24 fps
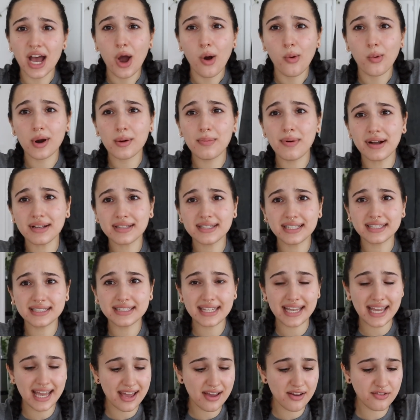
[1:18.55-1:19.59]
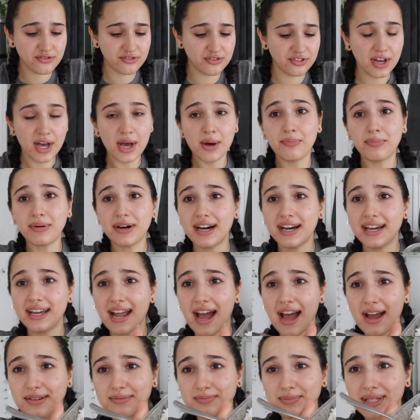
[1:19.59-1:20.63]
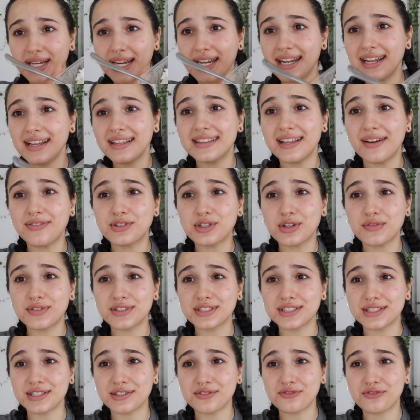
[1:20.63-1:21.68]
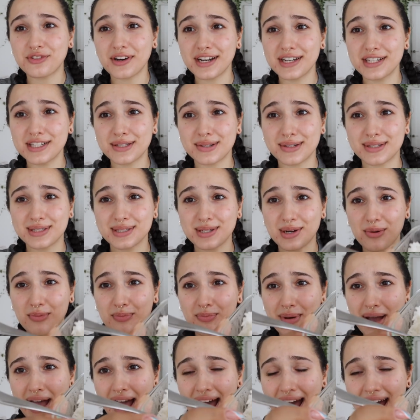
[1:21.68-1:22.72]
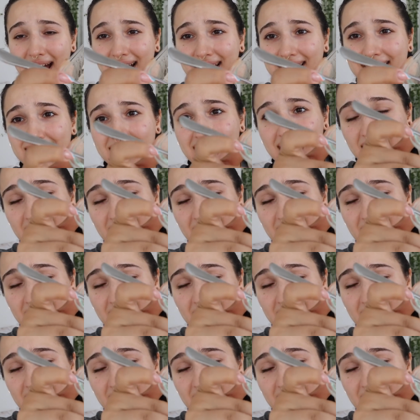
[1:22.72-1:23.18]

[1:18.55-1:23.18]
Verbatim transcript: We're about to leave, but I'm eating leftovers in the fridge so it doesn't go bad.